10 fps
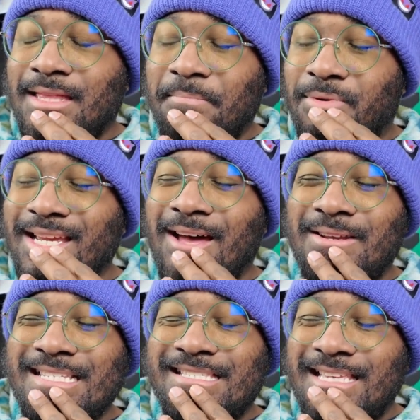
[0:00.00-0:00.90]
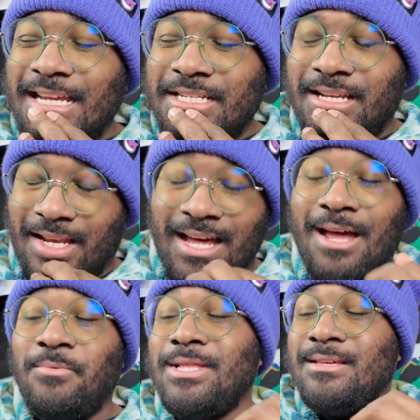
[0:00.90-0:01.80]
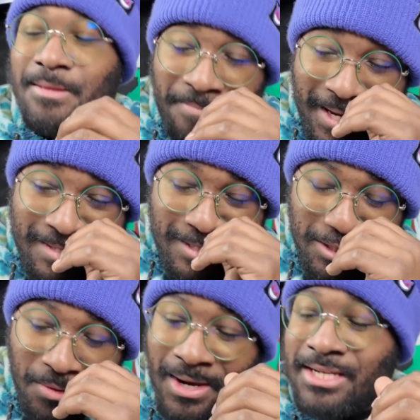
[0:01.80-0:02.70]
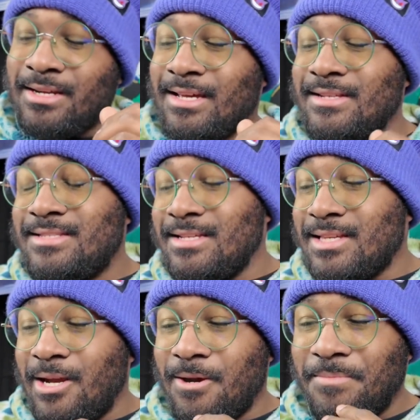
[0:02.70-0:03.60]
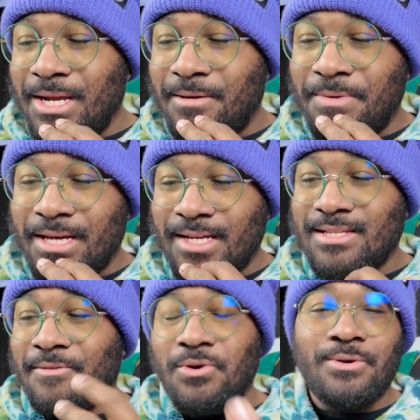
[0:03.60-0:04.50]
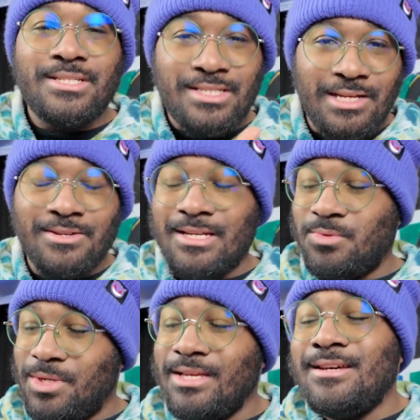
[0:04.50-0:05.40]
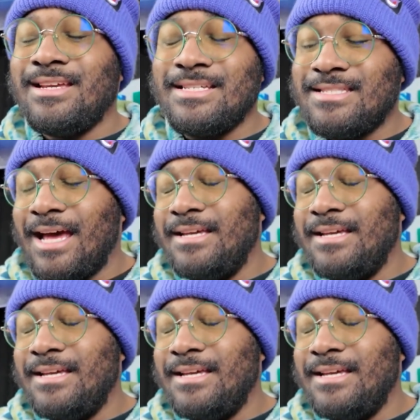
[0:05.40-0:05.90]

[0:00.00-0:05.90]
They bring out a Zacian. Not really the best situation against this Kyurem here because, of course, Steel does really good against